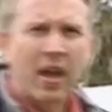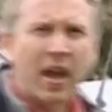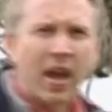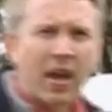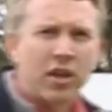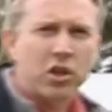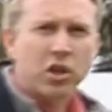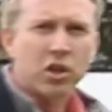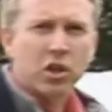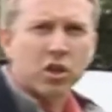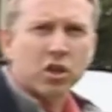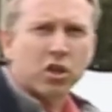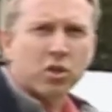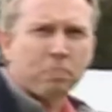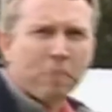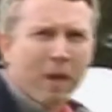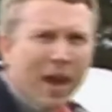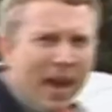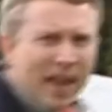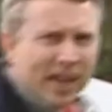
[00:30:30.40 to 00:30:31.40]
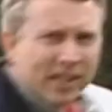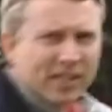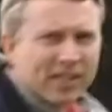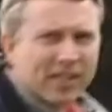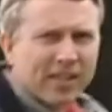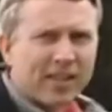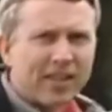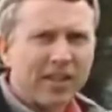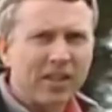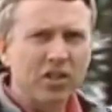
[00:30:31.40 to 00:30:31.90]
As you'd
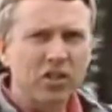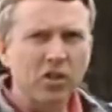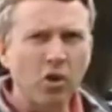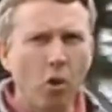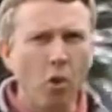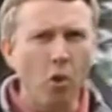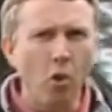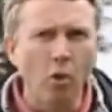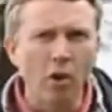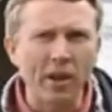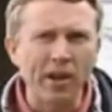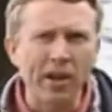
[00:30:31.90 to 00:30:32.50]
expect, this all